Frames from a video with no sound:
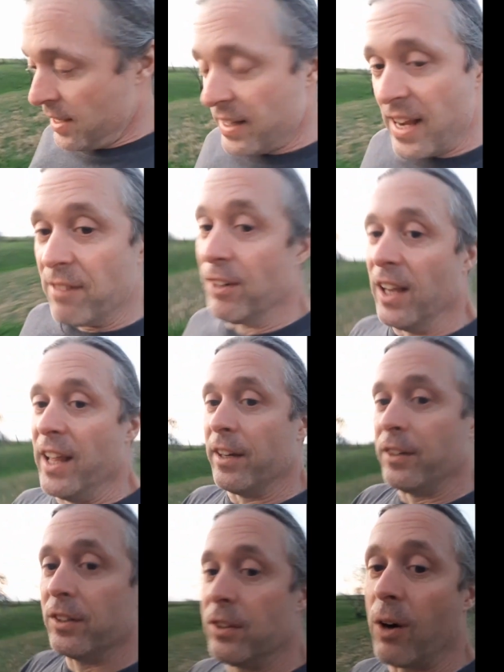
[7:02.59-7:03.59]
Never let a
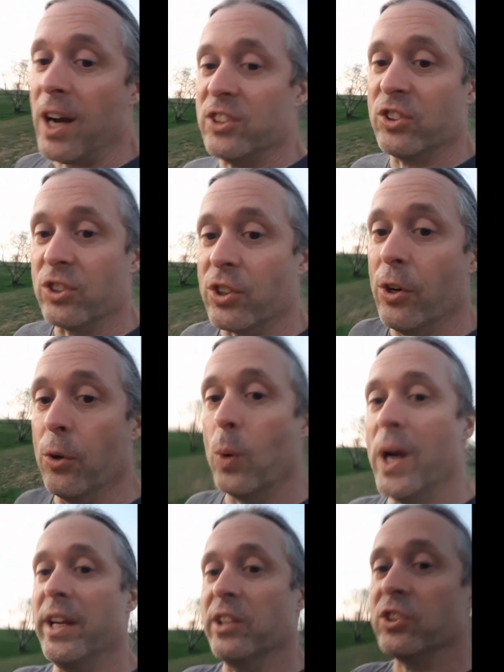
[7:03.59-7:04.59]
good crisis go to
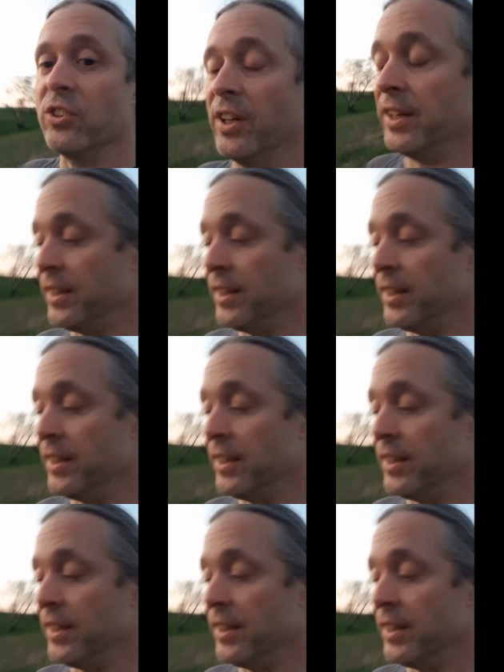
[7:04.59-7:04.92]
waste.